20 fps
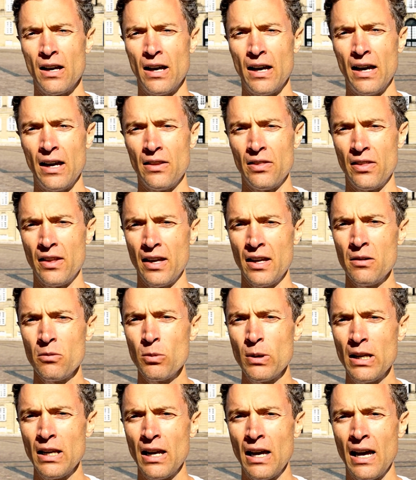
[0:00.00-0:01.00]
And then
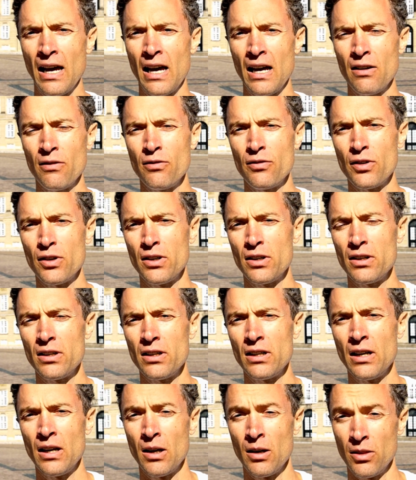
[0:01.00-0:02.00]
we have the
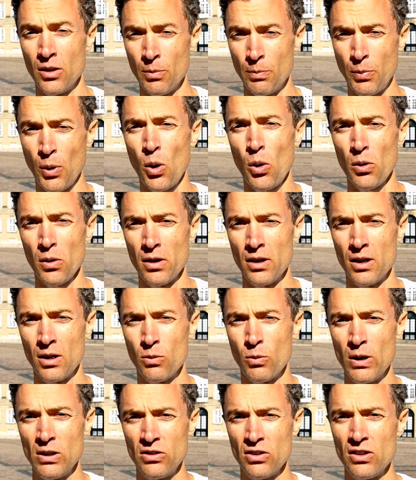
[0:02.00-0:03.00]
borg,
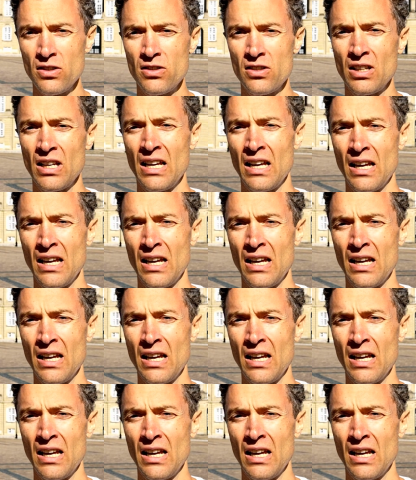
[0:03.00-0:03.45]
which is